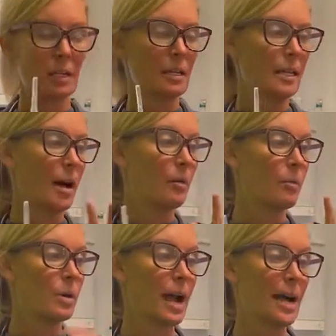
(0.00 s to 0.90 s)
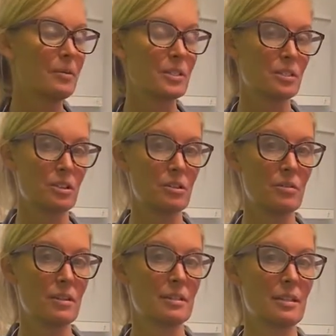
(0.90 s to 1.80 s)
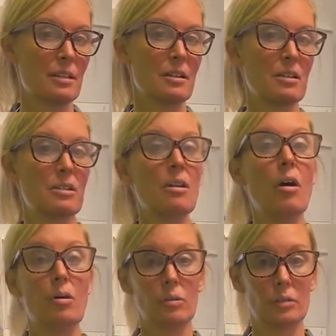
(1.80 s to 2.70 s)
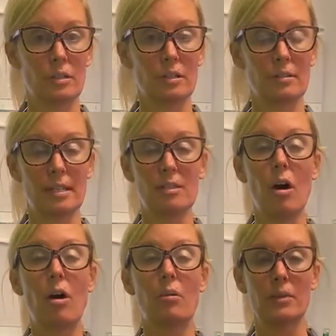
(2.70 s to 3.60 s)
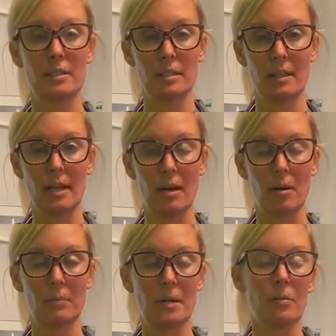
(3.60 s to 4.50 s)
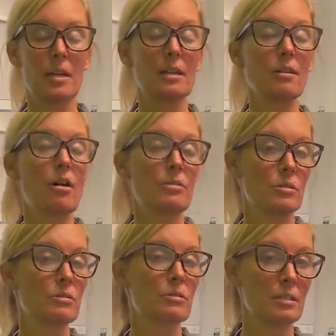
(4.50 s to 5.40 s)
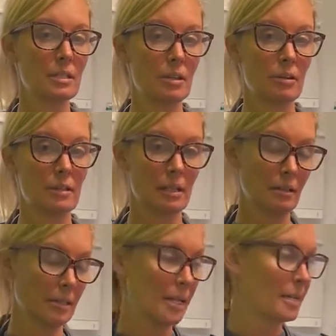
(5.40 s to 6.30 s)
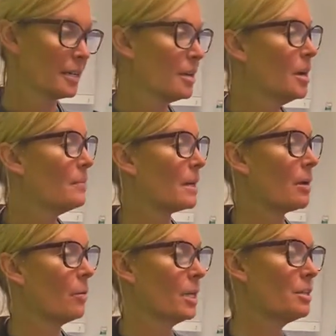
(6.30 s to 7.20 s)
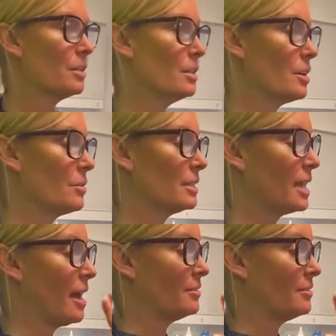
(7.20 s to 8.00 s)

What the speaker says: Now, what I would do is get a good holder. That's always going to help. Now, we can also do this here at the clinic, but I want you to notice how